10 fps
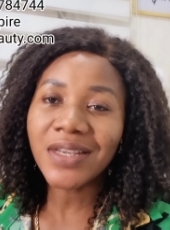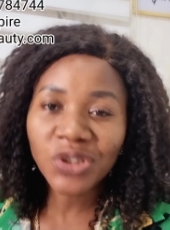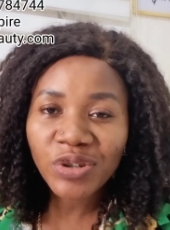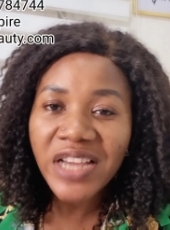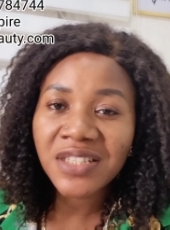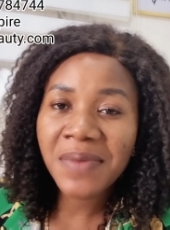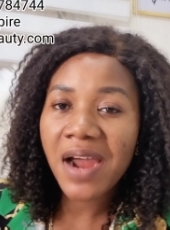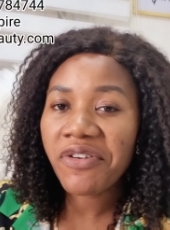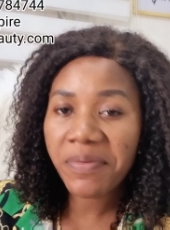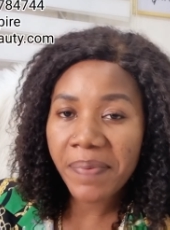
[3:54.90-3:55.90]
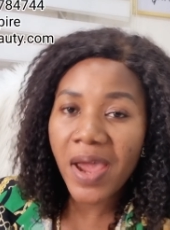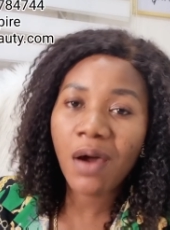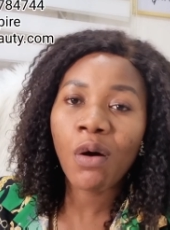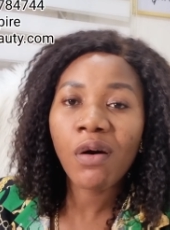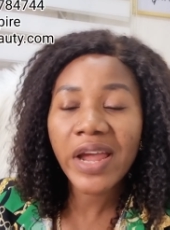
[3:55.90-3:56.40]
a stretch mark
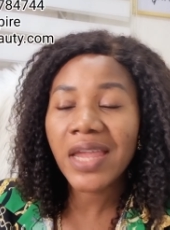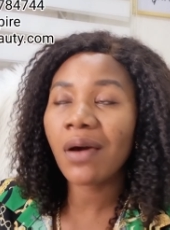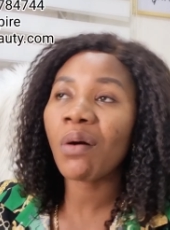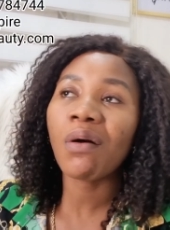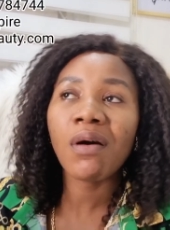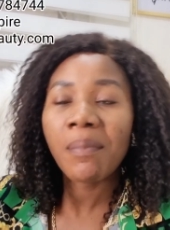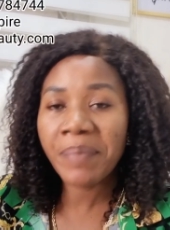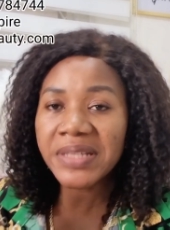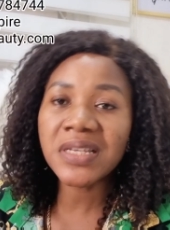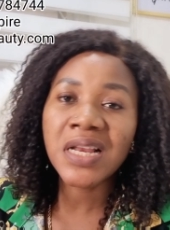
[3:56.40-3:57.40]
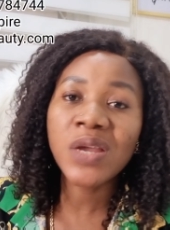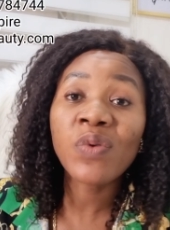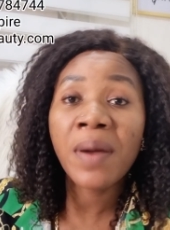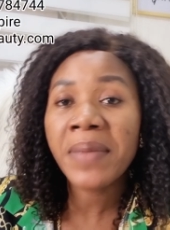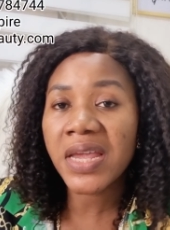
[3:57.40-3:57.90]
repair oil, or basically
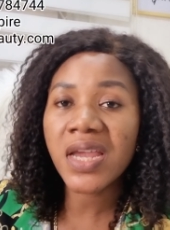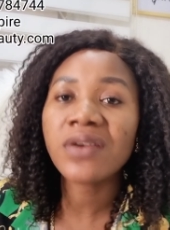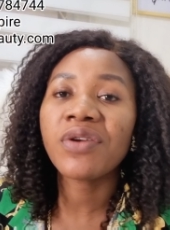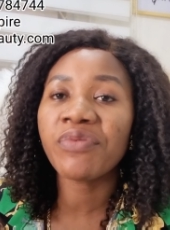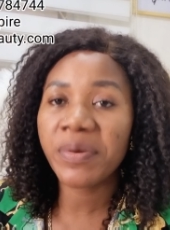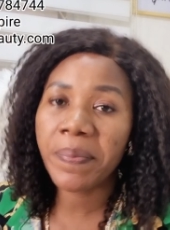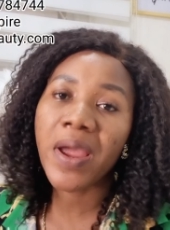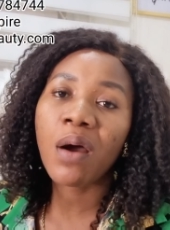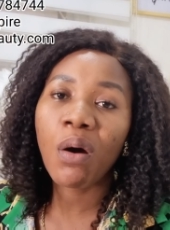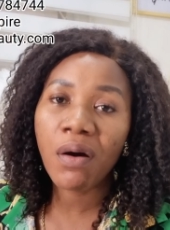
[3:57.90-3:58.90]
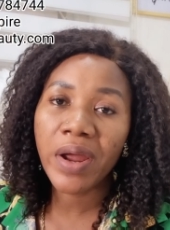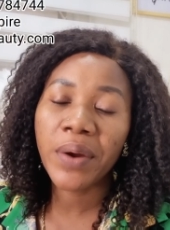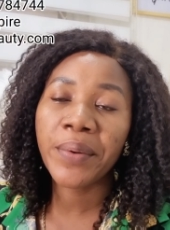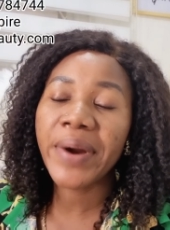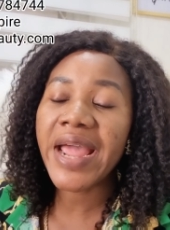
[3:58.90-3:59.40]
we're making a repair oil.
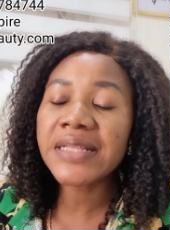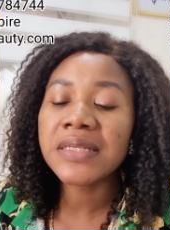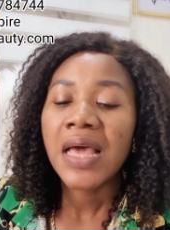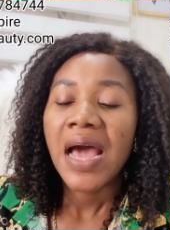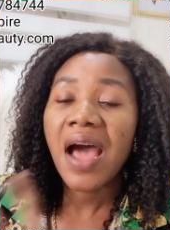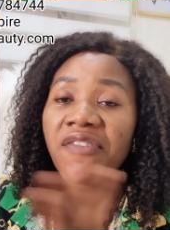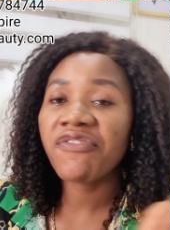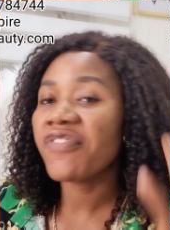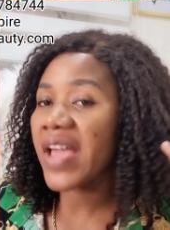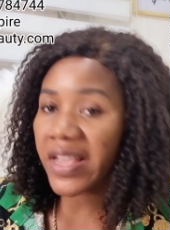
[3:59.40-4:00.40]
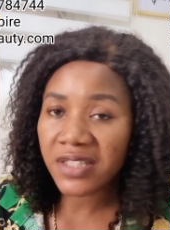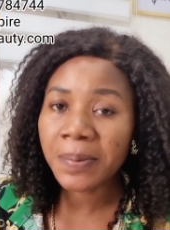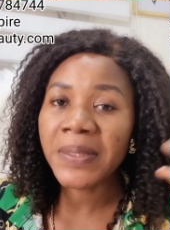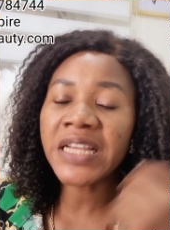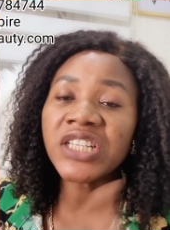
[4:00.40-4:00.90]
All right, I've
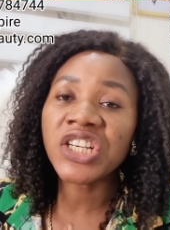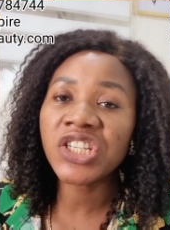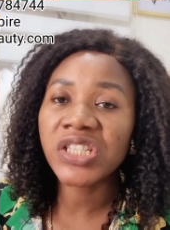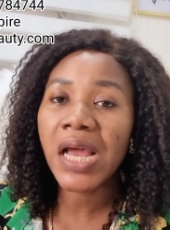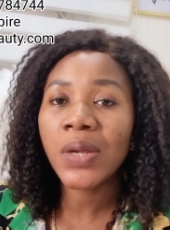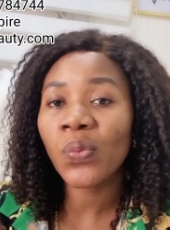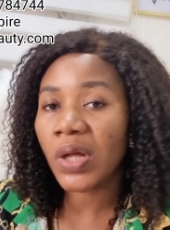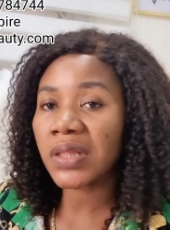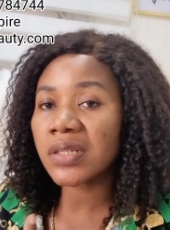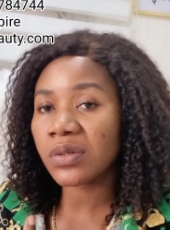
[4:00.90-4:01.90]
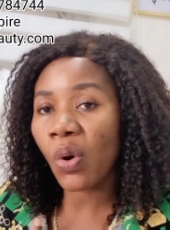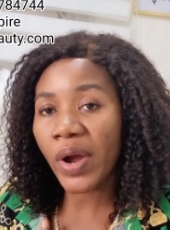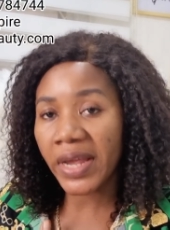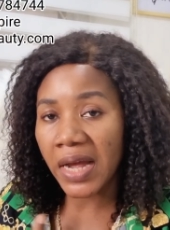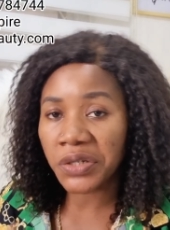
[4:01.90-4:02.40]
explained initially what this
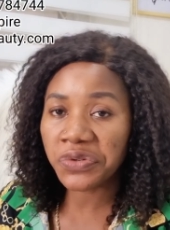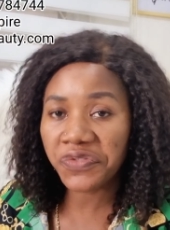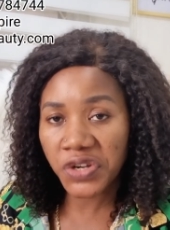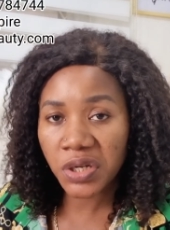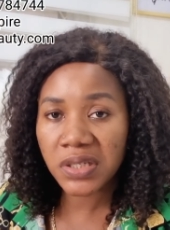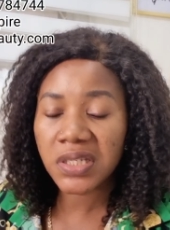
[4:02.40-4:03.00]
oil can do for your